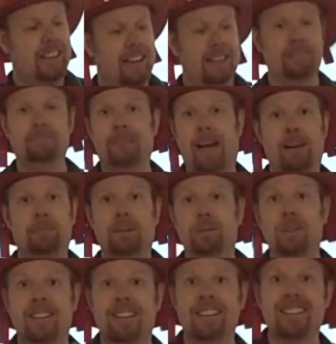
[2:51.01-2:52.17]
I'm happy
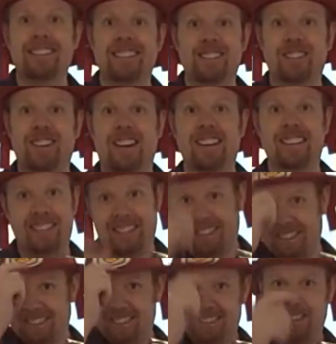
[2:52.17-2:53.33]
with it. It's great, and I,
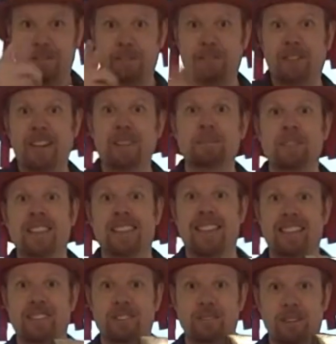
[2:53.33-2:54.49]
I'm a fireman, in
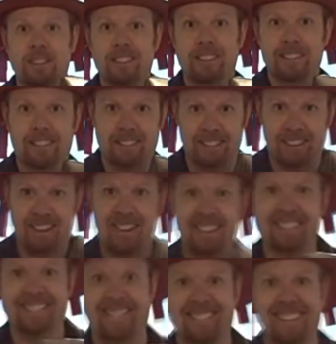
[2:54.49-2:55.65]
case you wondered. All right,
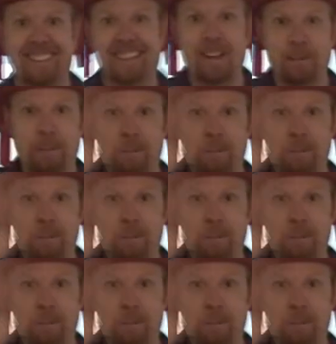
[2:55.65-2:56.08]
take care.